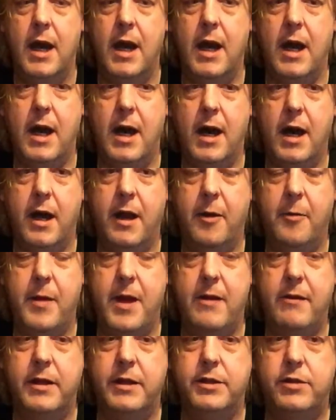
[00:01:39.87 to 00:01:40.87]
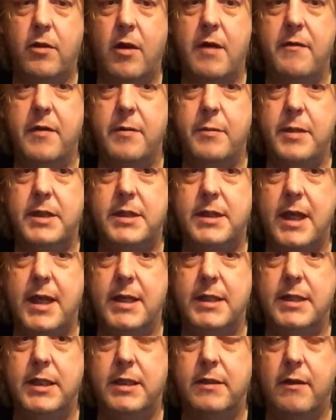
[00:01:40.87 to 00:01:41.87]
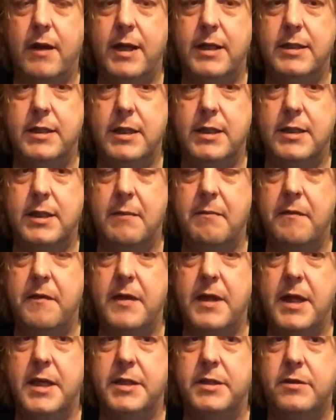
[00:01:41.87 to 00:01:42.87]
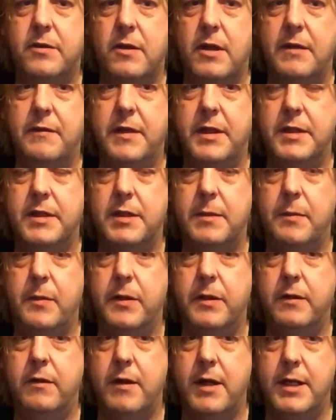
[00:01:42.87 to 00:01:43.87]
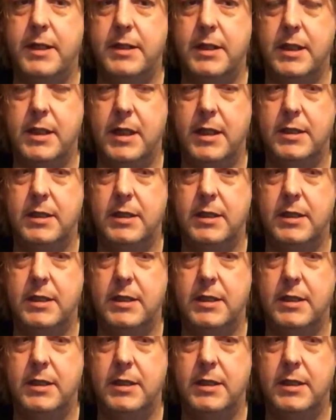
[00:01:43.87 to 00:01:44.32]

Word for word: And I'm hearing driving Miss Daisy crazy. Something is driving someone crazy.